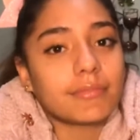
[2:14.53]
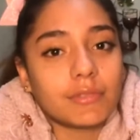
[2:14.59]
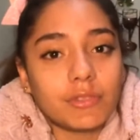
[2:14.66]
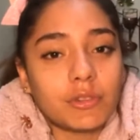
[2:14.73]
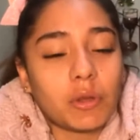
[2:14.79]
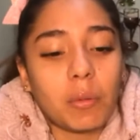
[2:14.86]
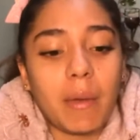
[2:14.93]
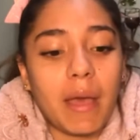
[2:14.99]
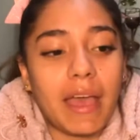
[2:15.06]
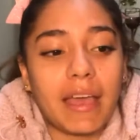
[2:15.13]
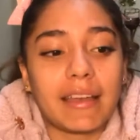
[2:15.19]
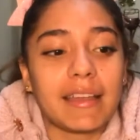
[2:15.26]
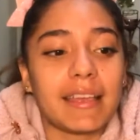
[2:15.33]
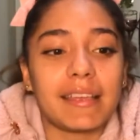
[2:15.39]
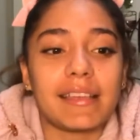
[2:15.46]
So
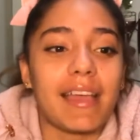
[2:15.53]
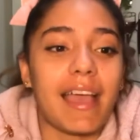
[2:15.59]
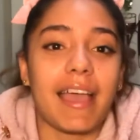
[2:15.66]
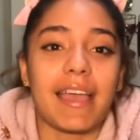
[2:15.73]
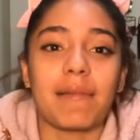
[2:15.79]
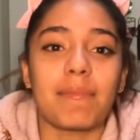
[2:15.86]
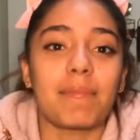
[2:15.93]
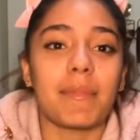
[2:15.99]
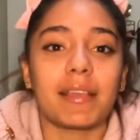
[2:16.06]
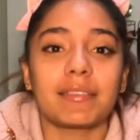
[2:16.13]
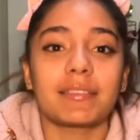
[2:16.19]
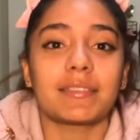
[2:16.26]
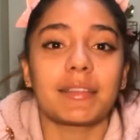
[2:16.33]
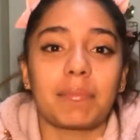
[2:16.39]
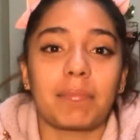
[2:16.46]
bad. It
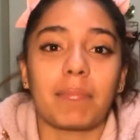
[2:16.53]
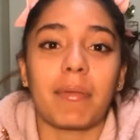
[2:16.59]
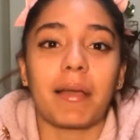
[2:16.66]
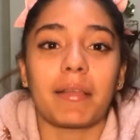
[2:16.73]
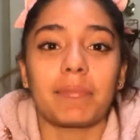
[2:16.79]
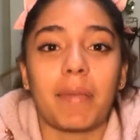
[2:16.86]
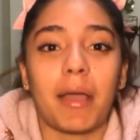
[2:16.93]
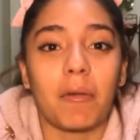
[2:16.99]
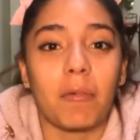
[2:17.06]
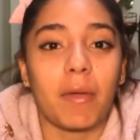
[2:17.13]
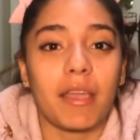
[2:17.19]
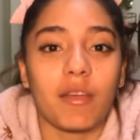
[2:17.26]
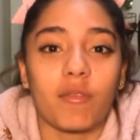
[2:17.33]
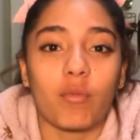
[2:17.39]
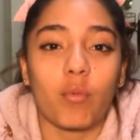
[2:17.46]
messed up my way
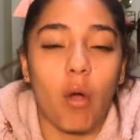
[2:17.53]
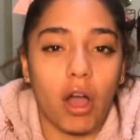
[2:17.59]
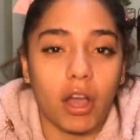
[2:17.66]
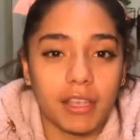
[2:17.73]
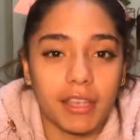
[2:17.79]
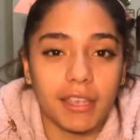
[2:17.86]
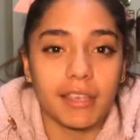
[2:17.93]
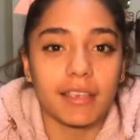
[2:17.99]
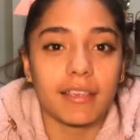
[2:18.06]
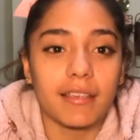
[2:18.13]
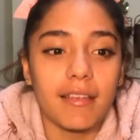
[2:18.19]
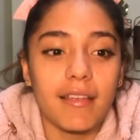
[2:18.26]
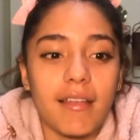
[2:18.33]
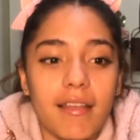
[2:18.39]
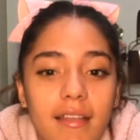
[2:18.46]
of walking.
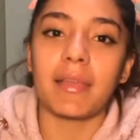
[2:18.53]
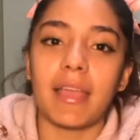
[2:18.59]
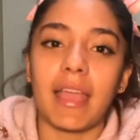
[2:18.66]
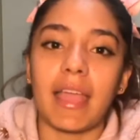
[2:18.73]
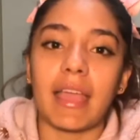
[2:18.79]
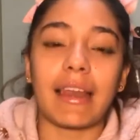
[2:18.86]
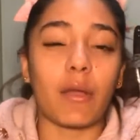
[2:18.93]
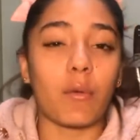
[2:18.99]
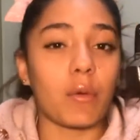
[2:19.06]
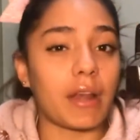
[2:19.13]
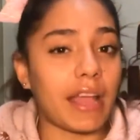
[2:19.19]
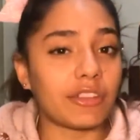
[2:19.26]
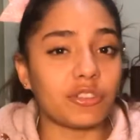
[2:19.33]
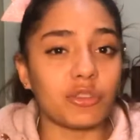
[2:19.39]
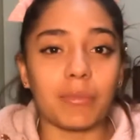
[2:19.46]
When
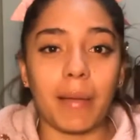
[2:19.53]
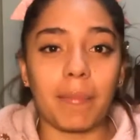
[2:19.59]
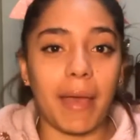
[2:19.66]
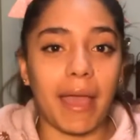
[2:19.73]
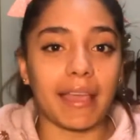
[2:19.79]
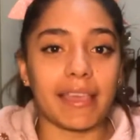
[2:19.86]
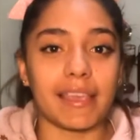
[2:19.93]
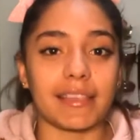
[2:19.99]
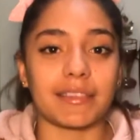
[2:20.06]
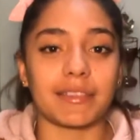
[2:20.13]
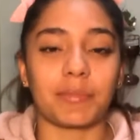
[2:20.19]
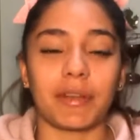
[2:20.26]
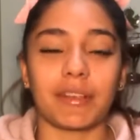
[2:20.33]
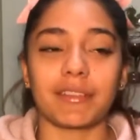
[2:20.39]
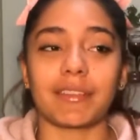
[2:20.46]
I do my back
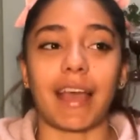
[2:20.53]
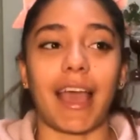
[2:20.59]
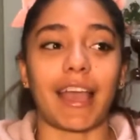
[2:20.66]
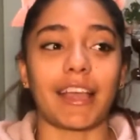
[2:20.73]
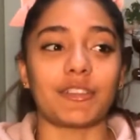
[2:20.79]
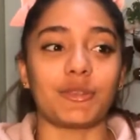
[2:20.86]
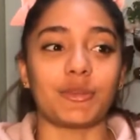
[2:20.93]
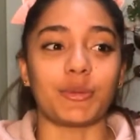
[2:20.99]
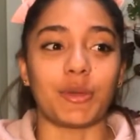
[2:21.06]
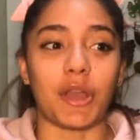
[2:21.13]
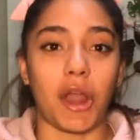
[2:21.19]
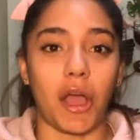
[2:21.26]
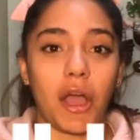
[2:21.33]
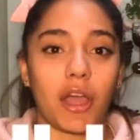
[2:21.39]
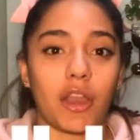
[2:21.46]
handsprings, I do
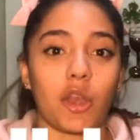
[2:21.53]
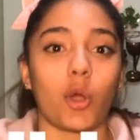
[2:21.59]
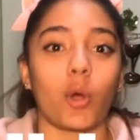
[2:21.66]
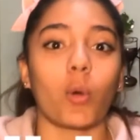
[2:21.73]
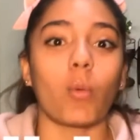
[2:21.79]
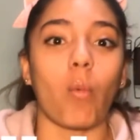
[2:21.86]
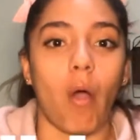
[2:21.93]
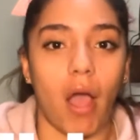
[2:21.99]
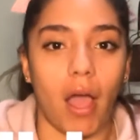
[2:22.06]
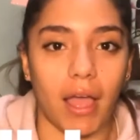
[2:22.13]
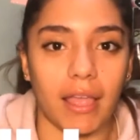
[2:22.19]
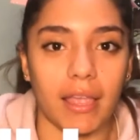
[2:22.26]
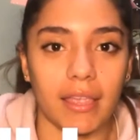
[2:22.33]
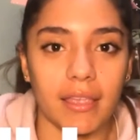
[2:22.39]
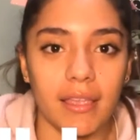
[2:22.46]
not know
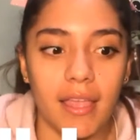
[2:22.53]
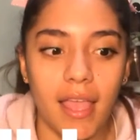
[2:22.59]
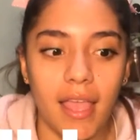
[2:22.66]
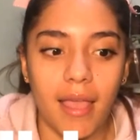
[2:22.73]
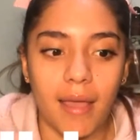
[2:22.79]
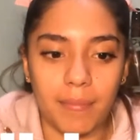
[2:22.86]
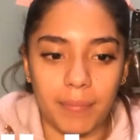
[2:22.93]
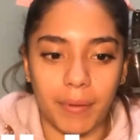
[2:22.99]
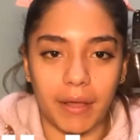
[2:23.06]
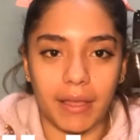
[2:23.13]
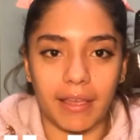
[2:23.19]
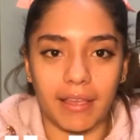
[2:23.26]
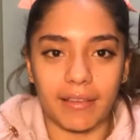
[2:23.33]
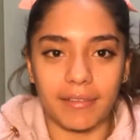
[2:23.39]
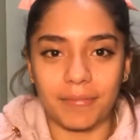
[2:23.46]
why,
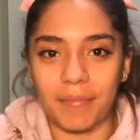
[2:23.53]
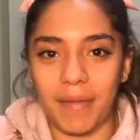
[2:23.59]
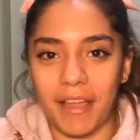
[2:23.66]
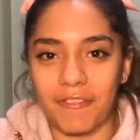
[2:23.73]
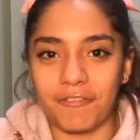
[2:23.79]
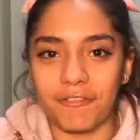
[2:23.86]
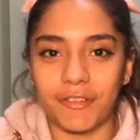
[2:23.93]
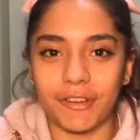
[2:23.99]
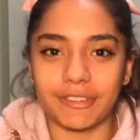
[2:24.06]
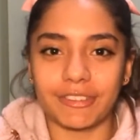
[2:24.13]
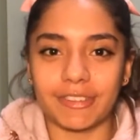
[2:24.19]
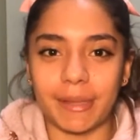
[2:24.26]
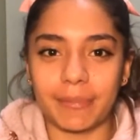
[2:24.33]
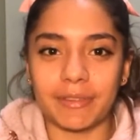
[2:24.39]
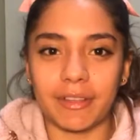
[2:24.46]
but my foot
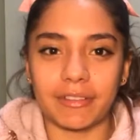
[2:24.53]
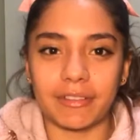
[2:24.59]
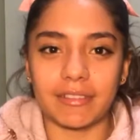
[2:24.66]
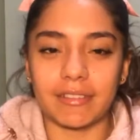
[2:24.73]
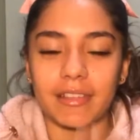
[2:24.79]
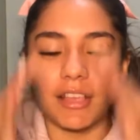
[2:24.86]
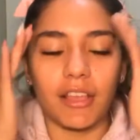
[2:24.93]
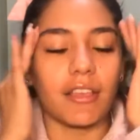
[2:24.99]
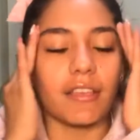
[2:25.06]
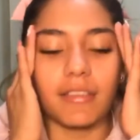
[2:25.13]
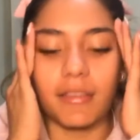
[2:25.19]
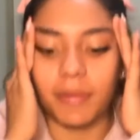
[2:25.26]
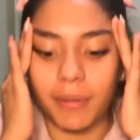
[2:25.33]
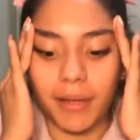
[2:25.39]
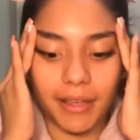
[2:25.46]
steps out. You
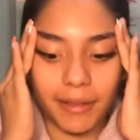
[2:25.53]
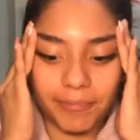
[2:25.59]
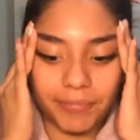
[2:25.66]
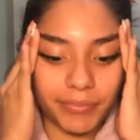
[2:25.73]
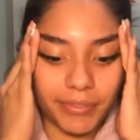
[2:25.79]
know what?